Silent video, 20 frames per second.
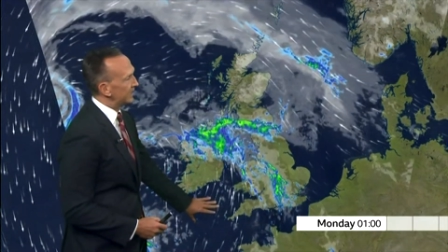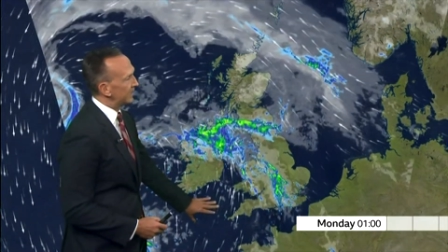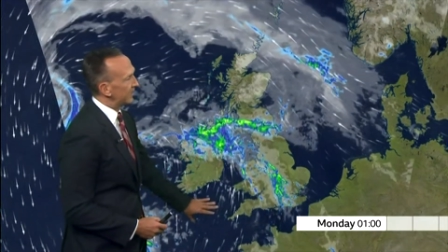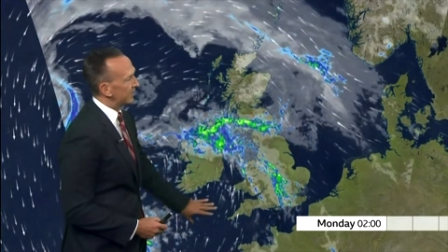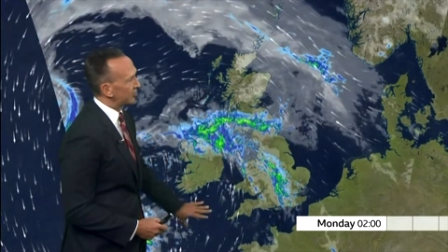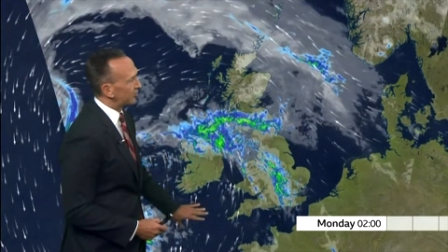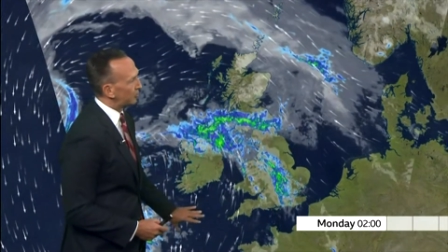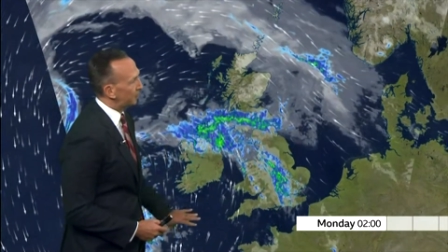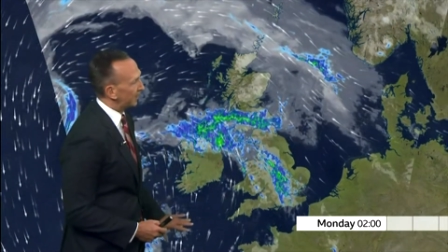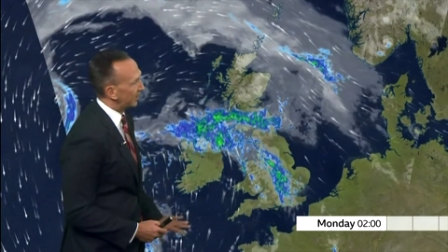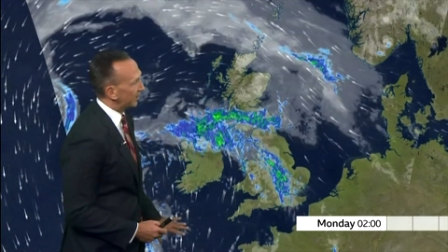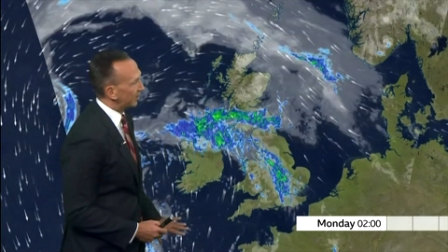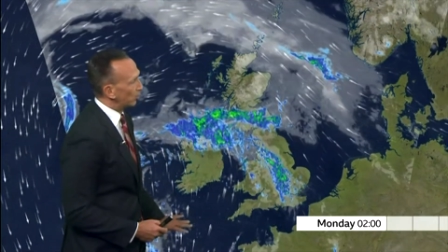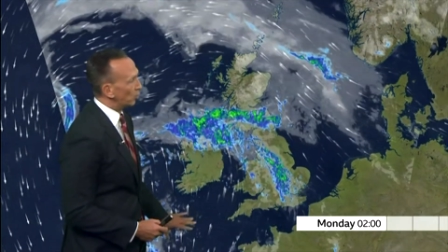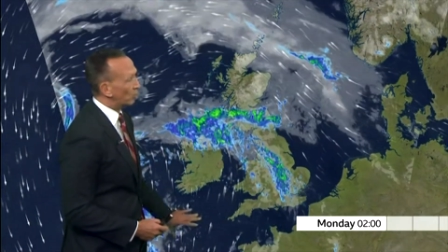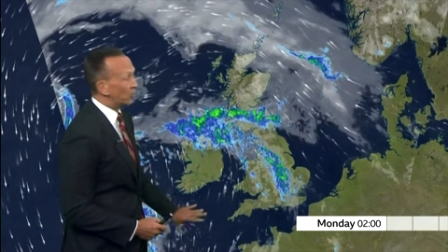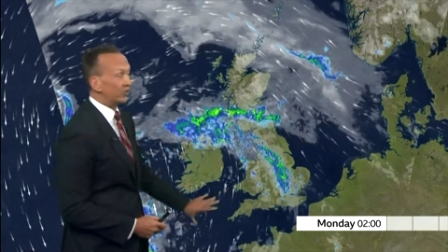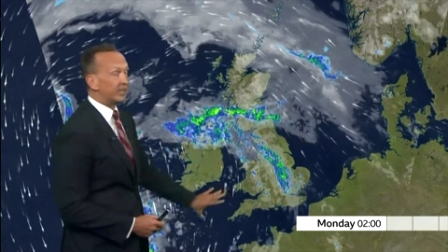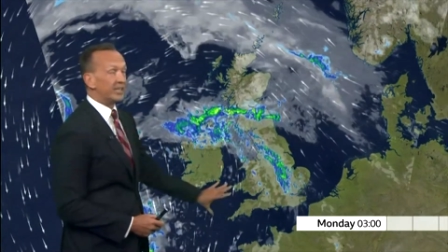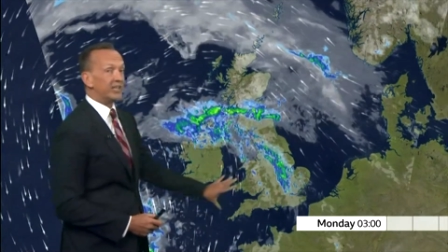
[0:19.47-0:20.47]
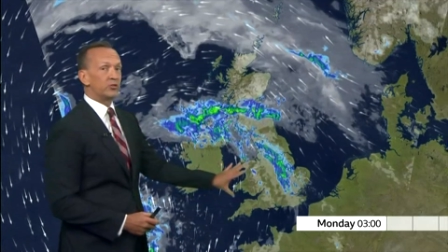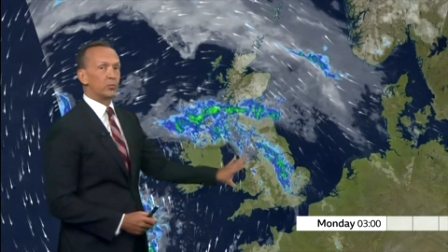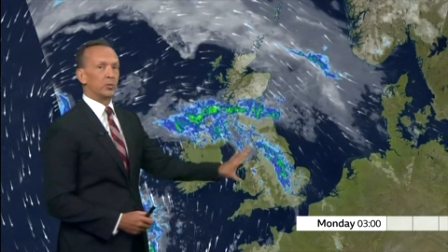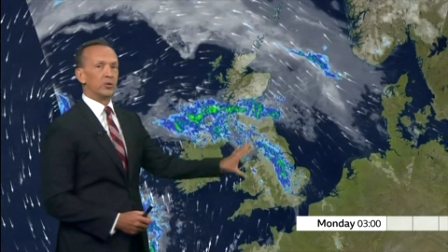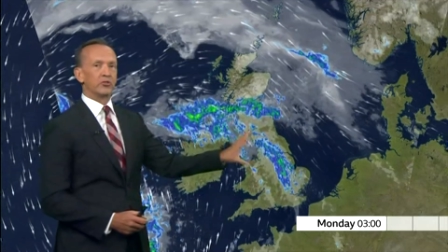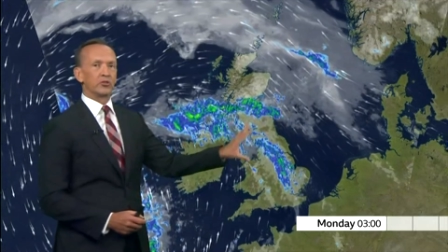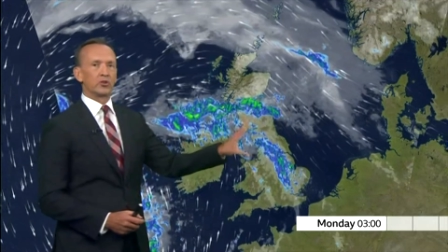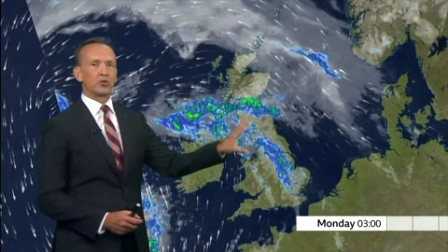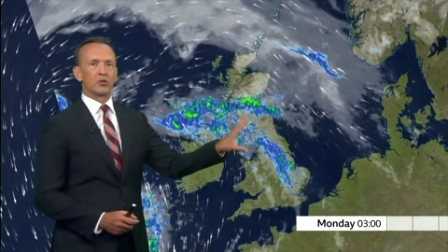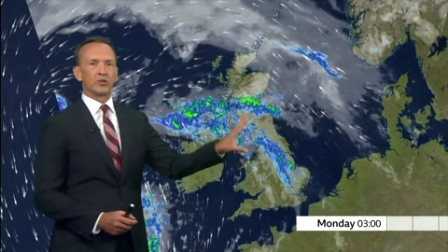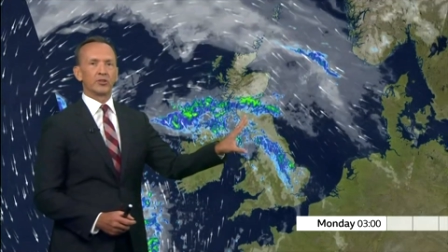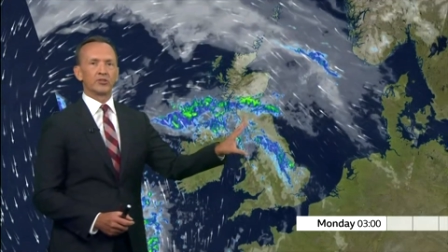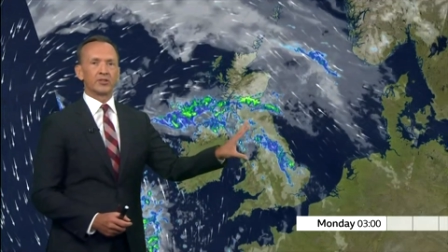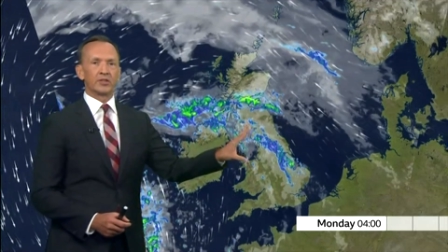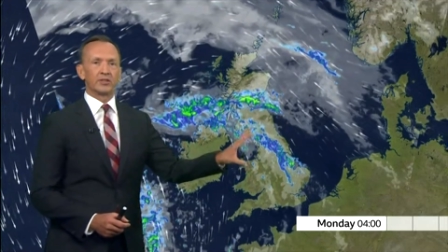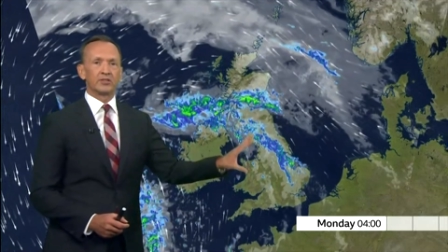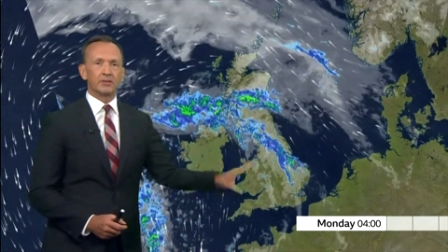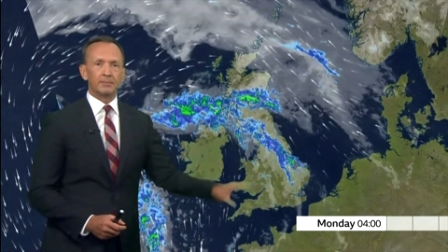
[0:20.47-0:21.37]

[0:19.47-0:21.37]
and spilling northeastwards across us,